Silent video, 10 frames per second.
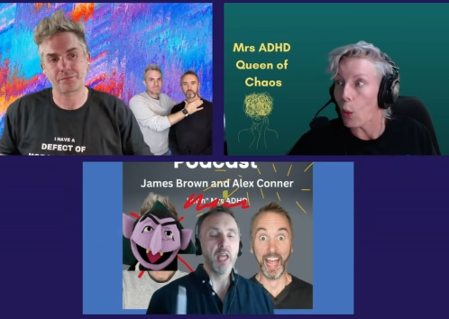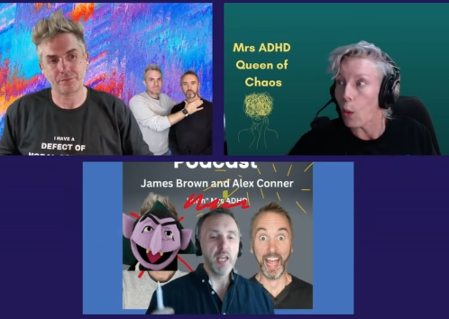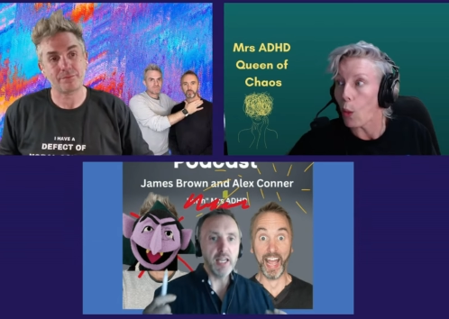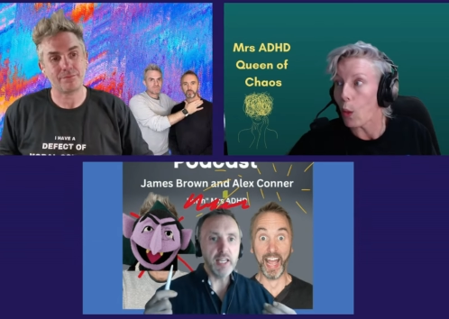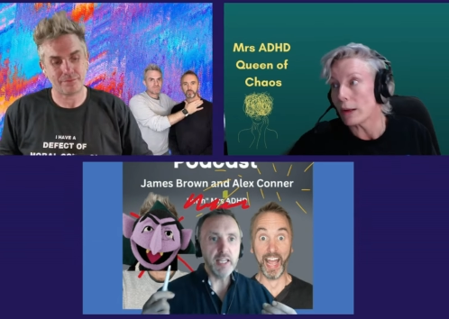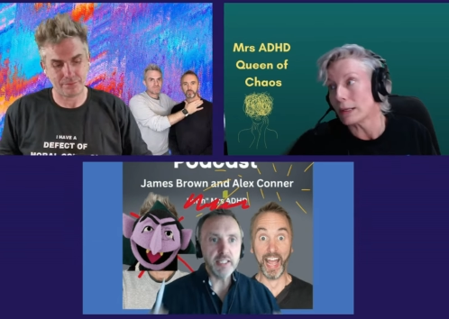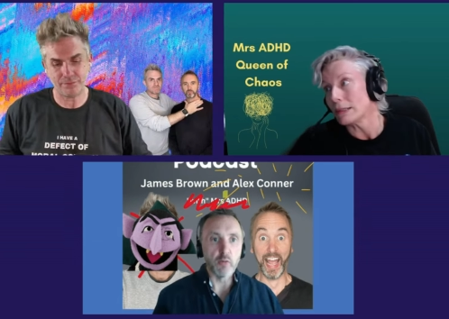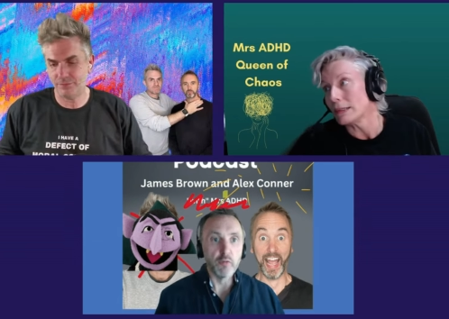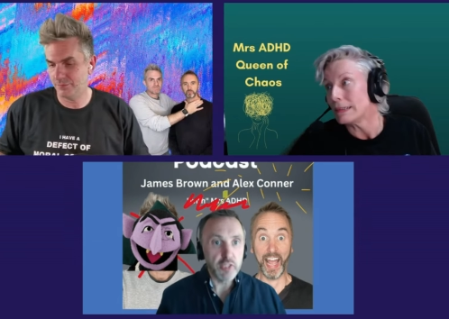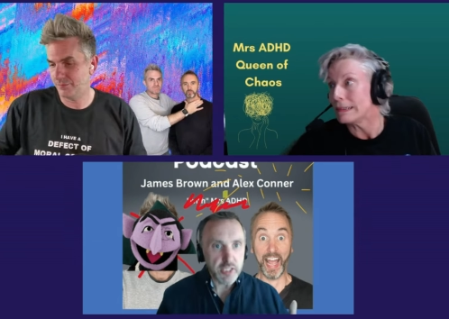Speaker 1: It is
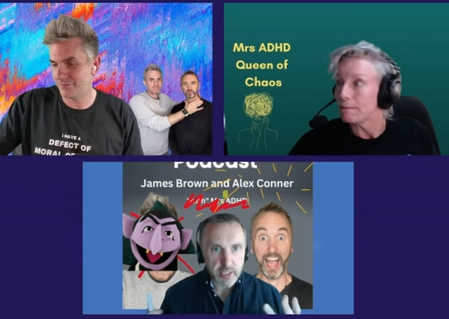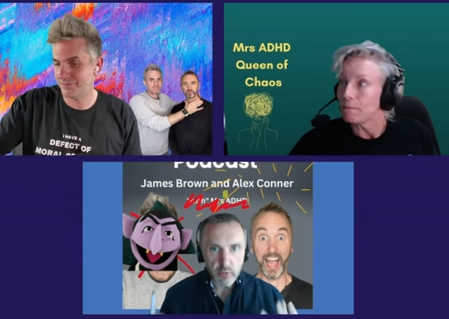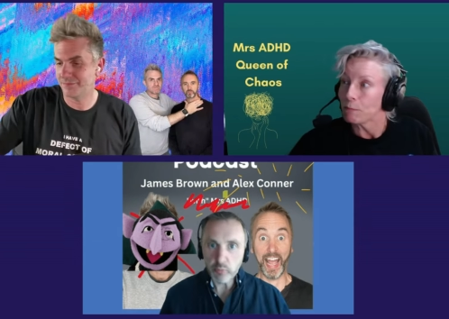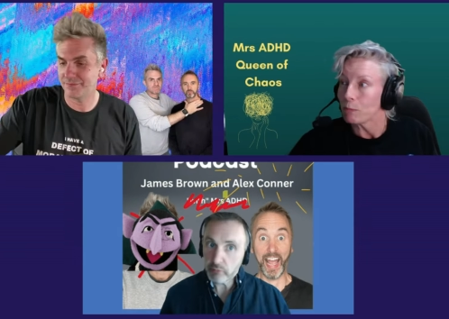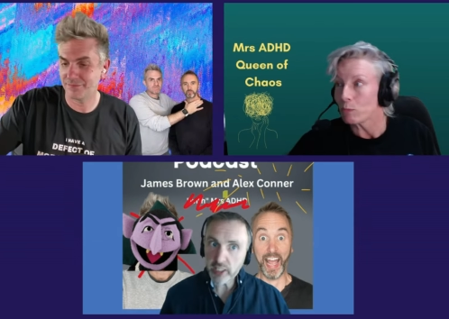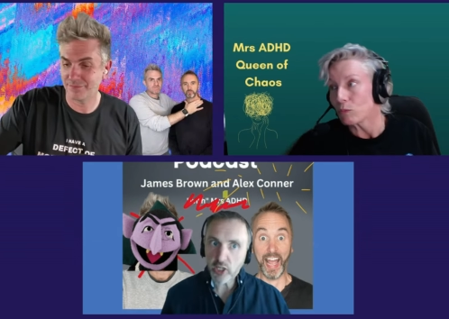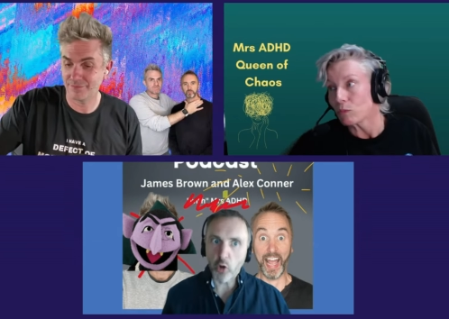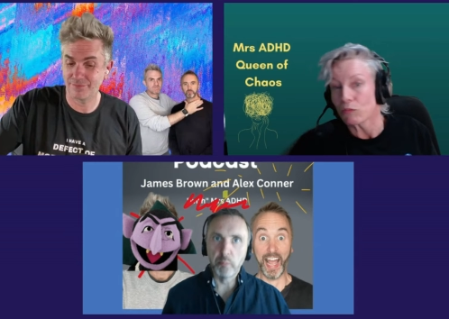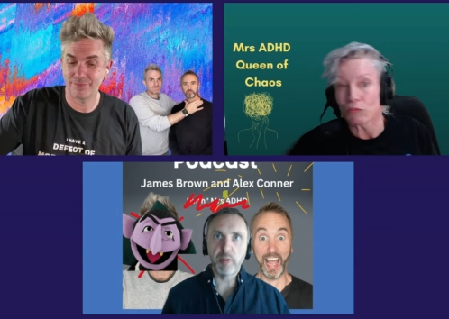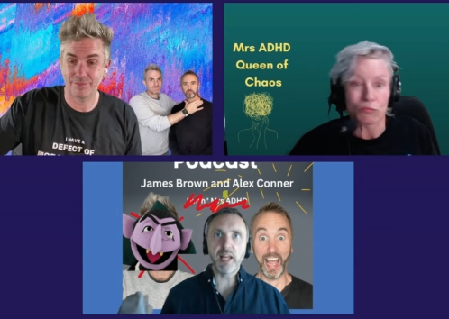obviously a pretty
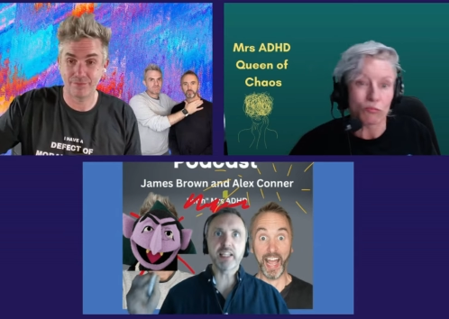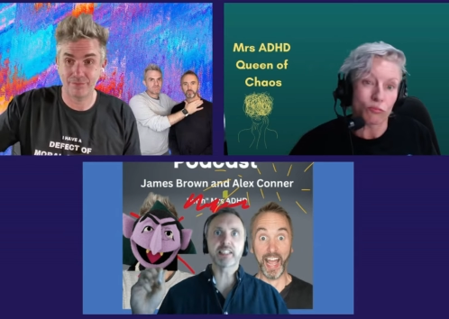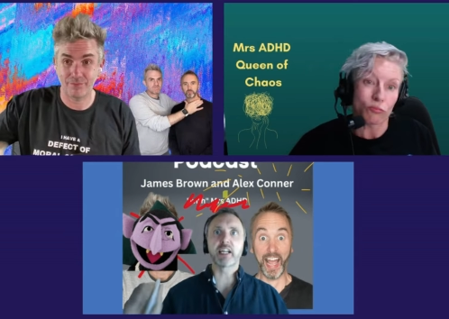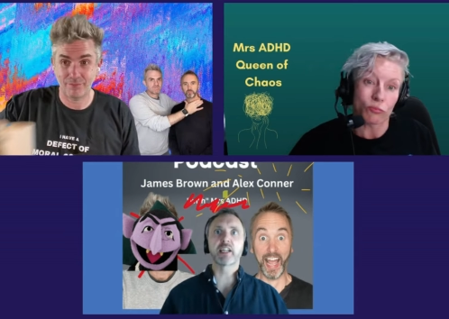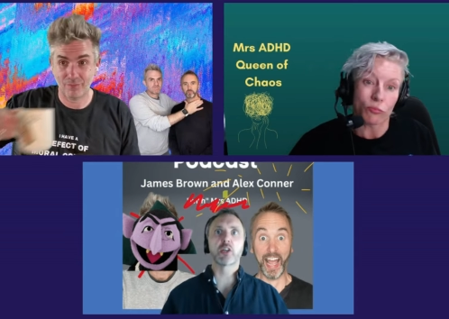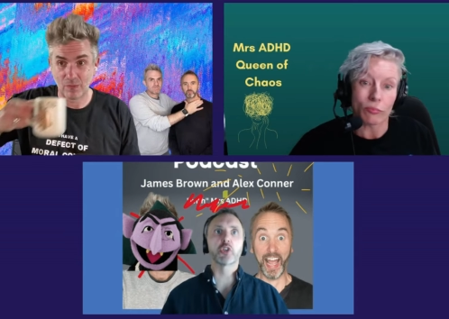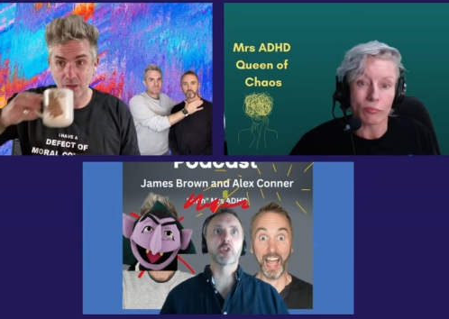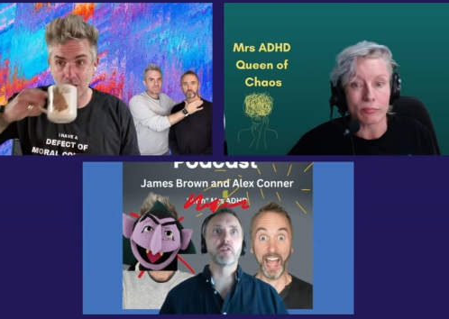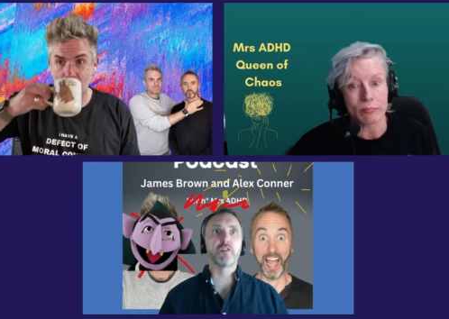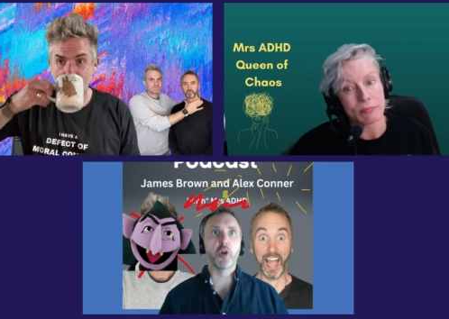complex psychological
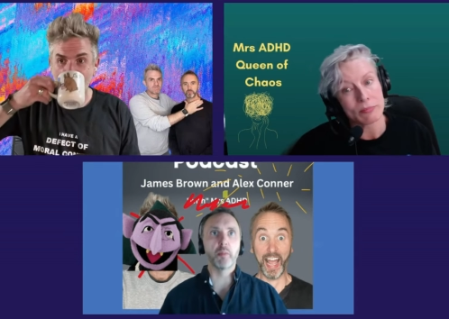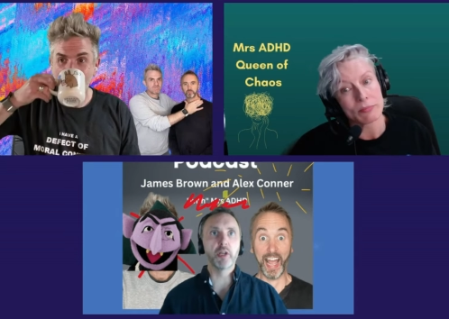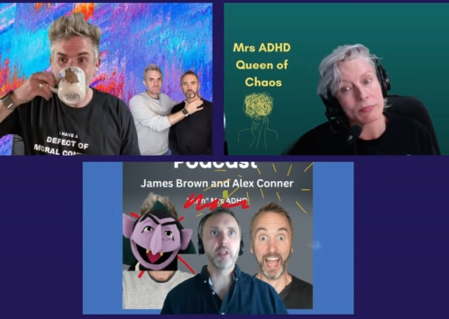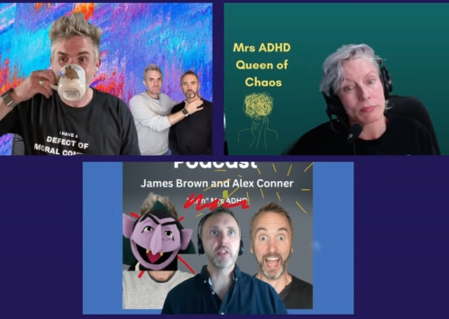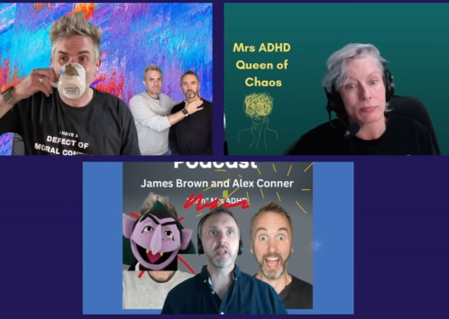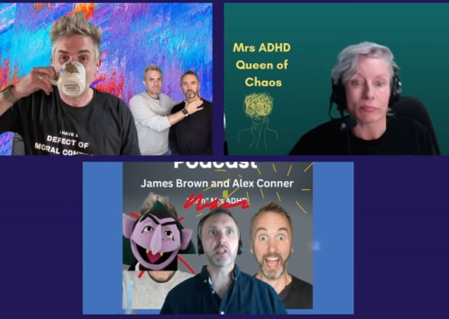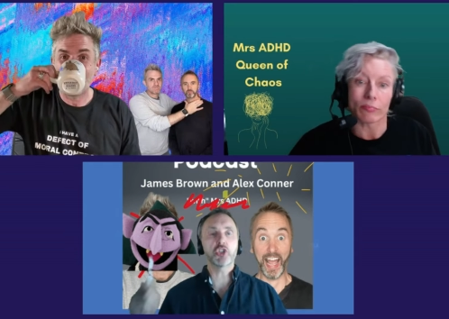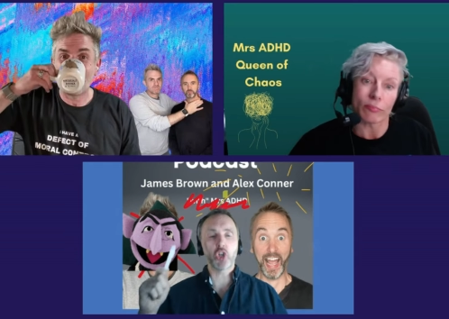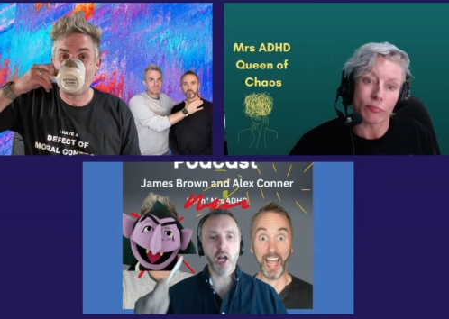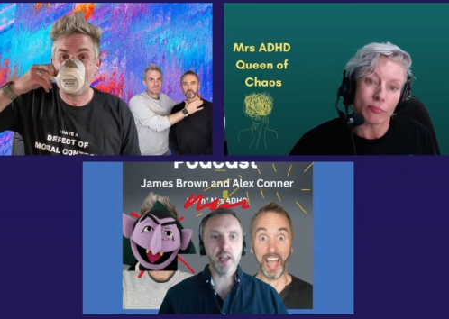phenomenon that
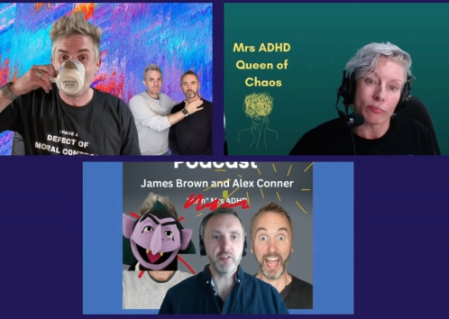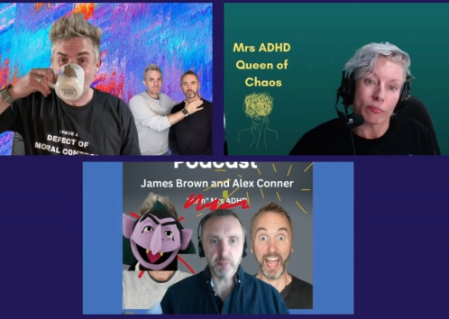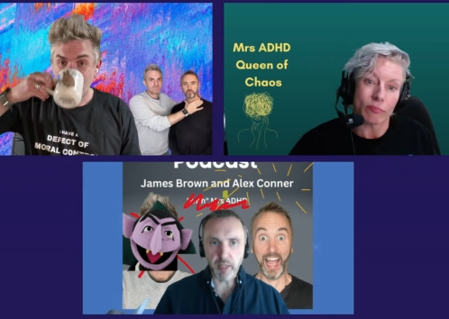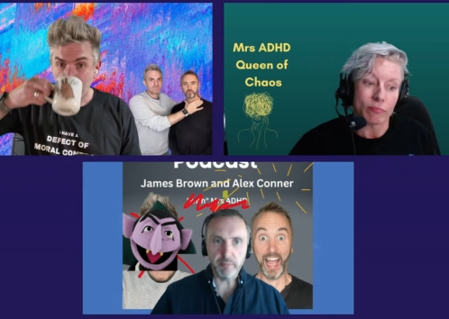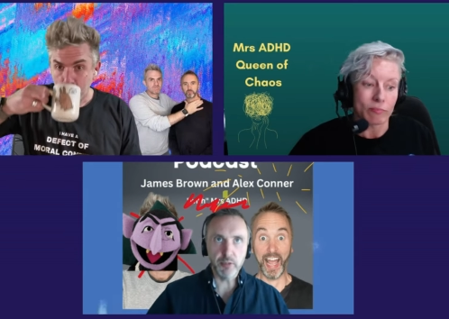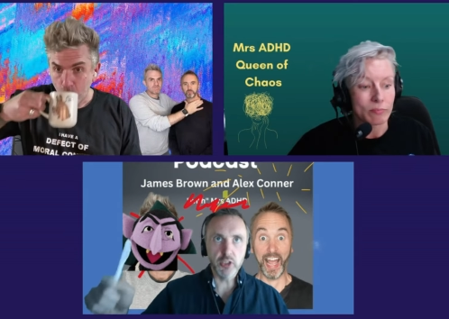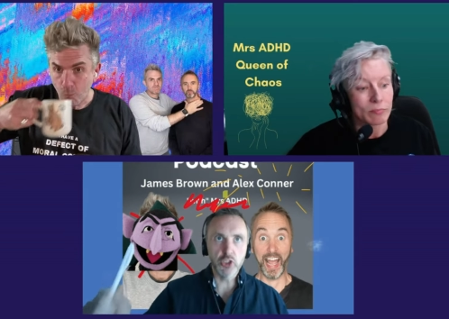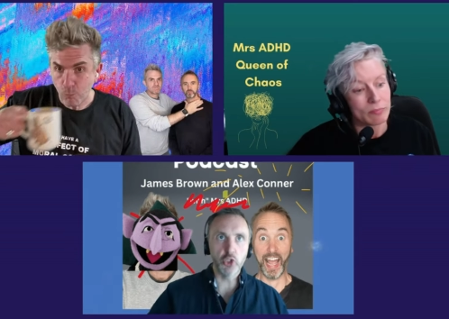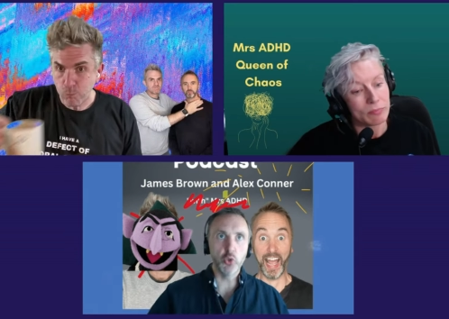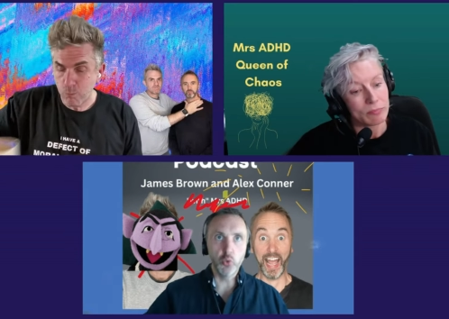drives people
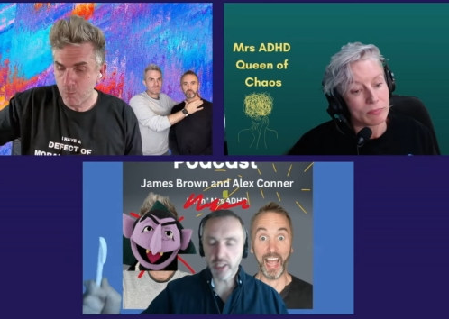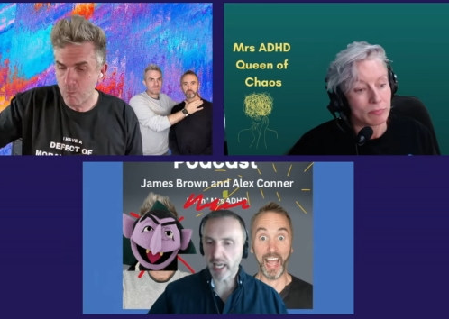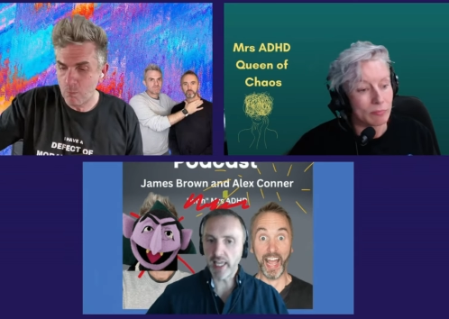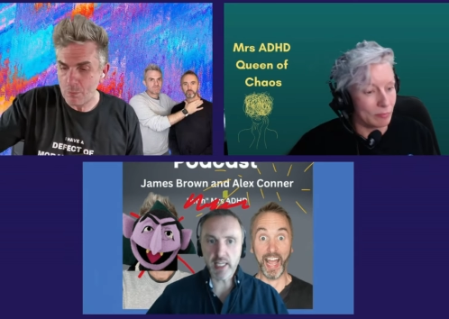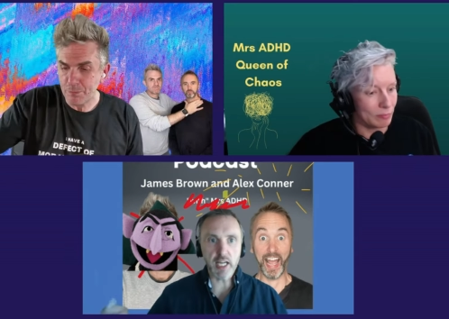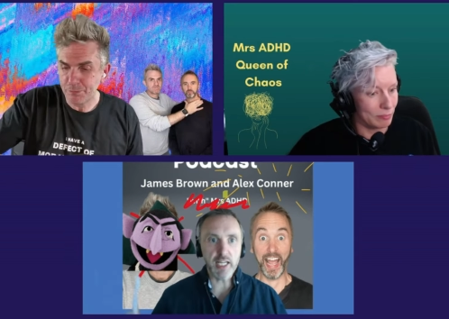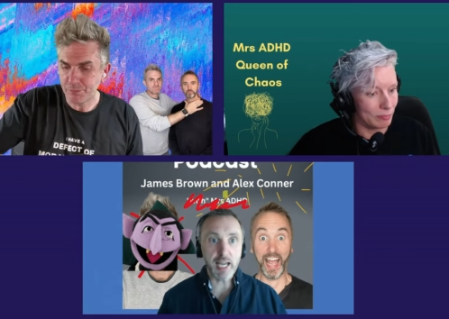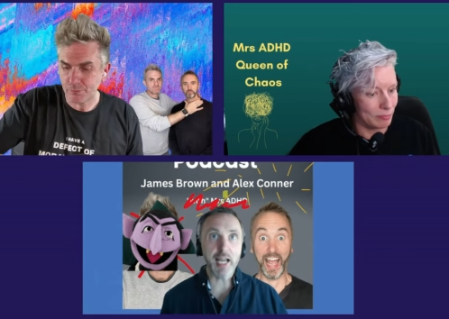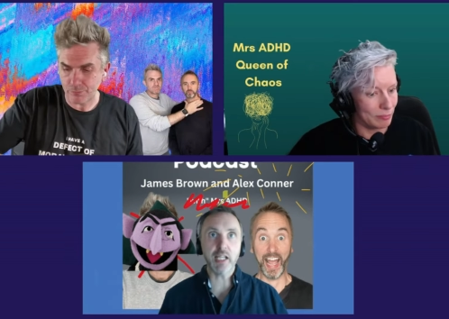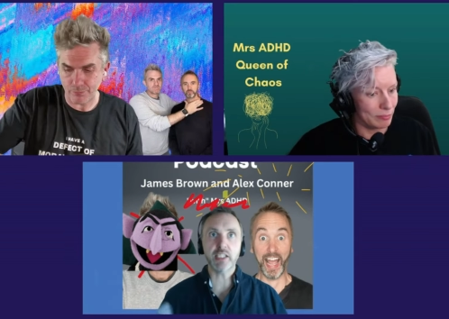to take an
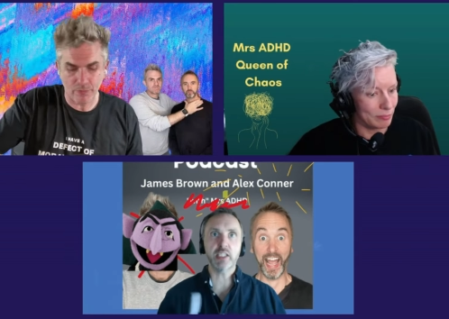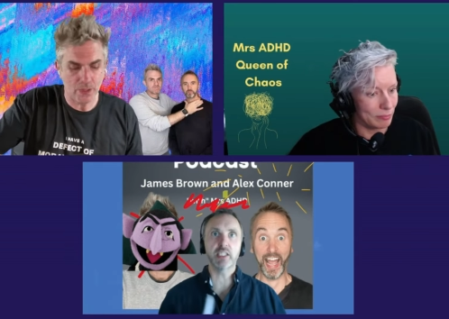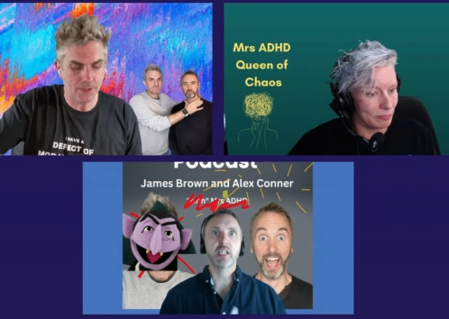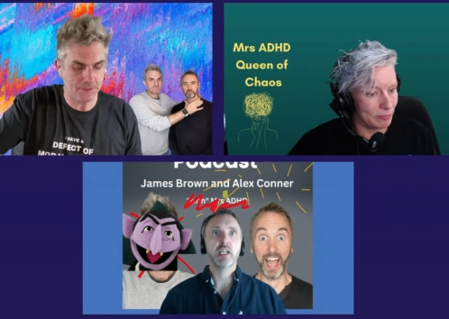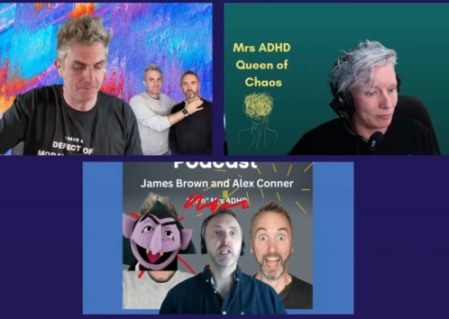action